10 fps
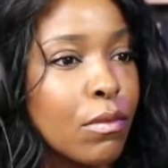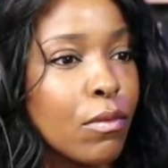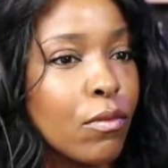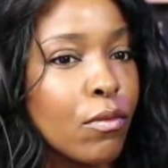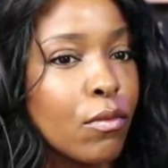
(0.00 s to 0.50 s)

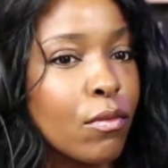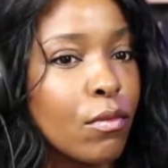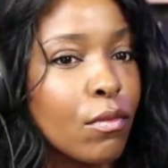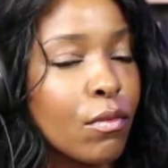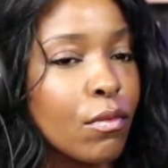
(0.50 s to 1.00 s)

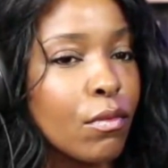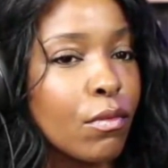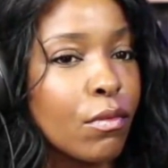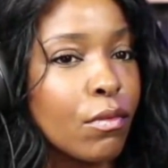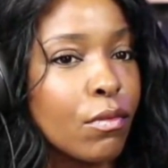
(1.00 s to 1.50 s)

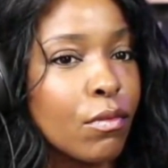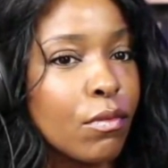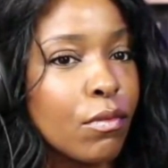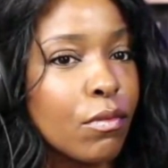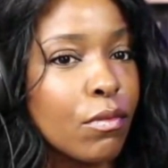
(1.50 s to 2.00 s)

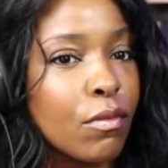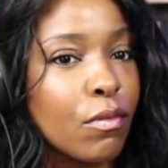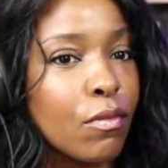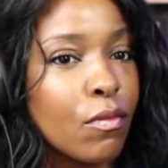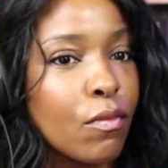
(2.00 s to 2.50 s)

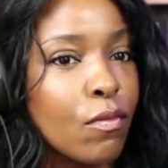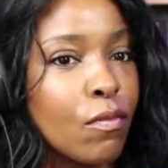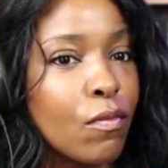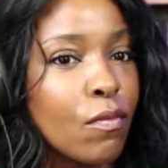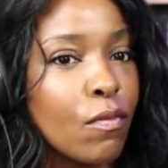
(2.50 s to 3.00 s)

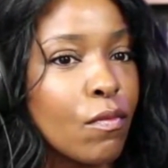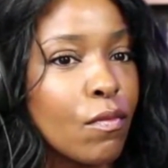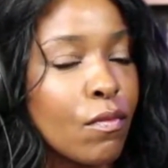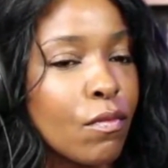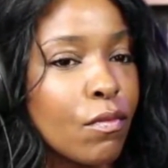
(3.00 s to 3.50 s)

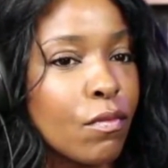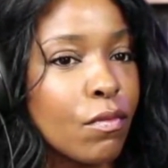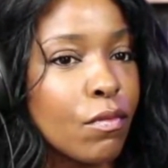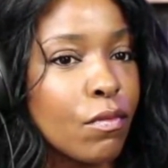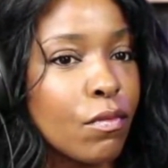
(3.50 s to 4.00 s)

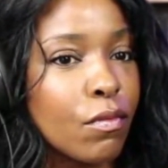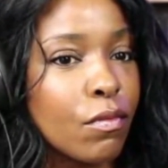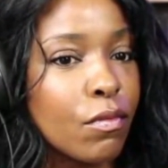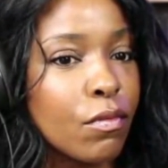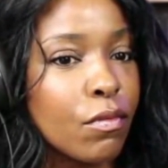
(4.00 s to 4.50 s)

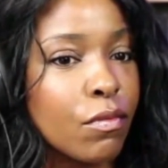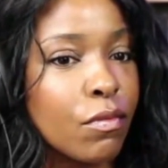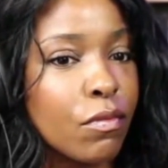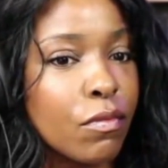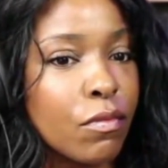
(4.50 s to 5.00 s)

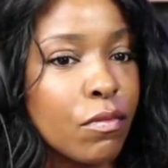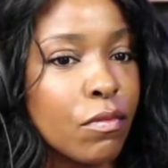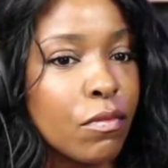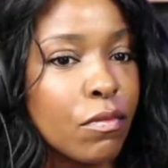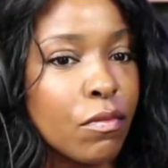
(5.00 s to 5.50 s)

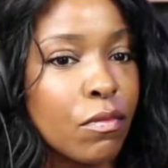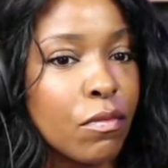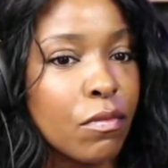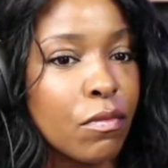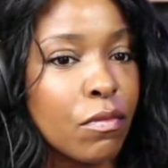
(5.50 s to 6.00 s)

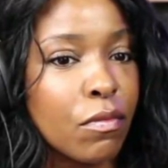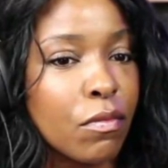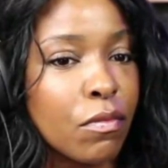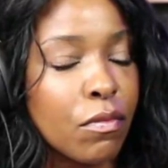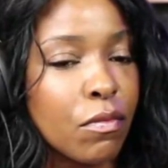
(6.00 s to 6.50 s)

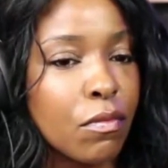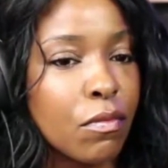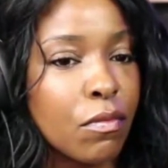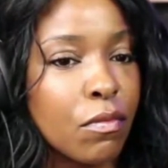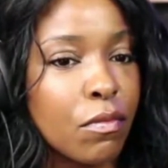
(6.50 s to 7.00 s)

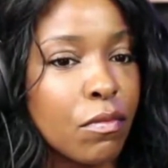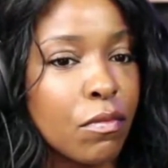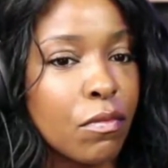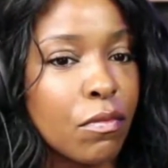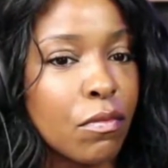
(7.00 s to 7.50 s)

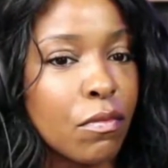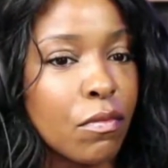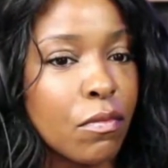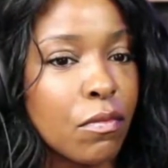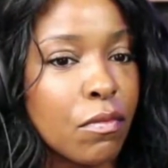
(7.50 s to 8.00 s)
The person shown says nothing.